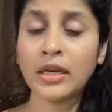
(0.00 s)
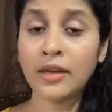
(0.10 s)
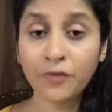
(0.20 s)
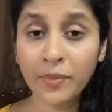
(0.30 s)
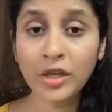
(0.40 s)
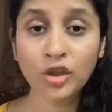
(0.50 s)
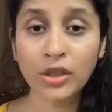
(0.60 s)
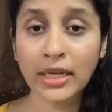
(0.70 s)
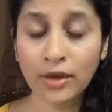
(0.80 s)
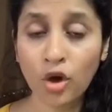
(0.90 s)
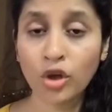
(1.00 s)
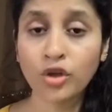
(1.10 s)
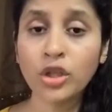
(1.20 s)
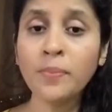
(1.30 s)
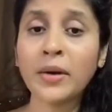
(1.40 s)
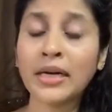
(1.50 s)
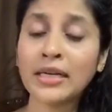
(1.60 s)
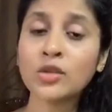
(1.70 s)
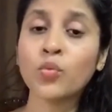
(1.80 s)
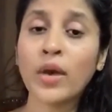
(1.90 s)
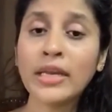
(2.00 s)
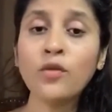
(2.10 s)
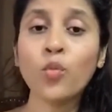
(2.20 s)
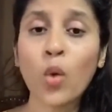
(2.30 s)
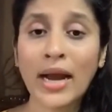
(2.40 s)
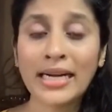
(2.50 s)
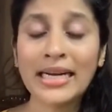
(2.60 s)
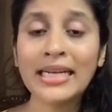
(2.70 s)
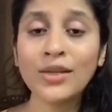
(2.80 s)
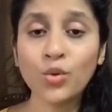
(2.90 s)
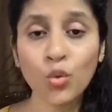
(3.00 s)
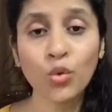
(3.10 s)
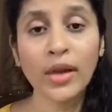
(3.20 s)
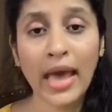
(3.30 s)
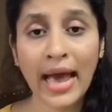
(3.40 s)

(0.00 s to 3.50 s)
information technology, but it is very widely known